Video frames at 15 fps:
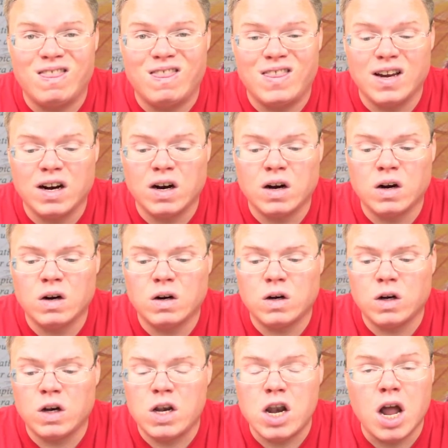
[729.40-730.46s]
They're
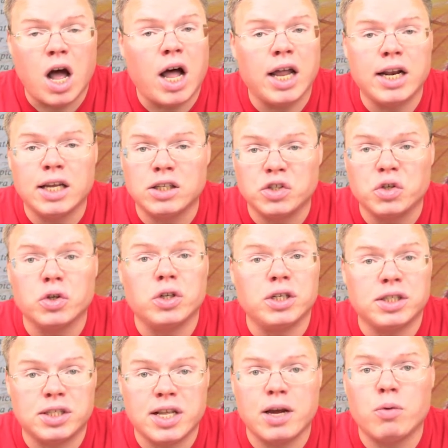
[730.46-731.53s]
not as good
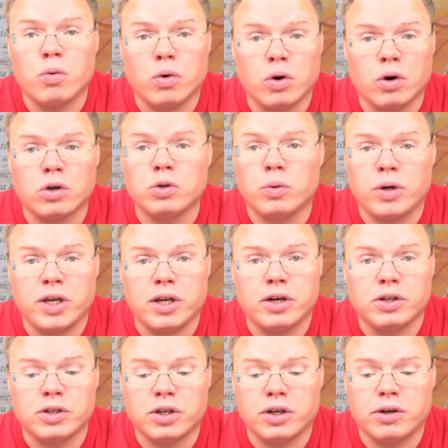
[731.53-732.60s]
as they were 20
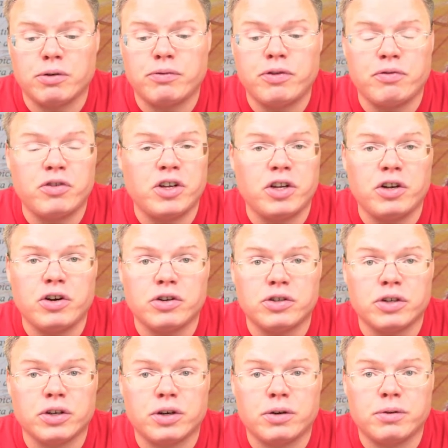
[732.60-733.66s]
years ago, 15 years
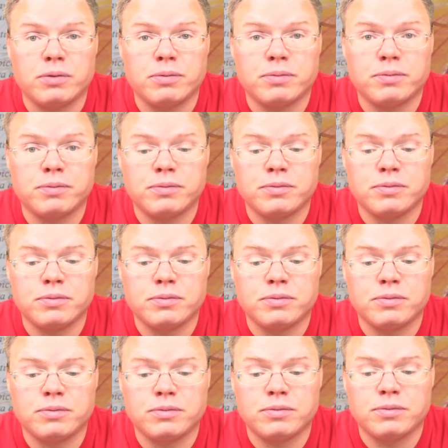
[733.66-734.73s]
ago.
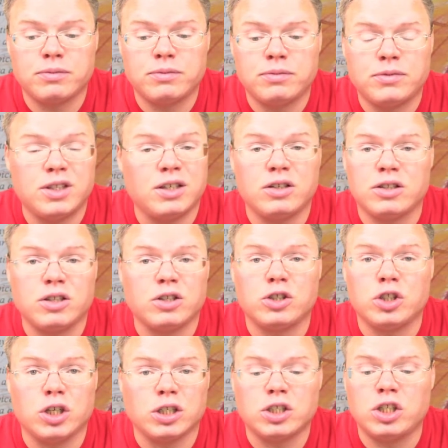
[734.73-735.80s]
They're
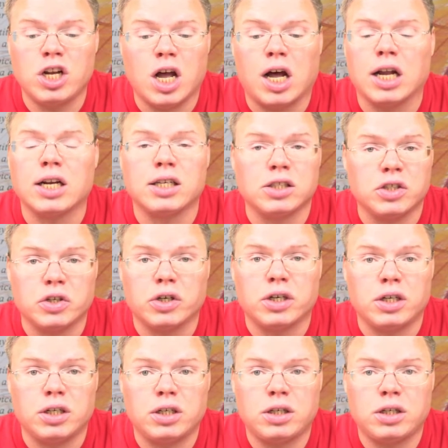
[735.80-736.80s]
just not as good.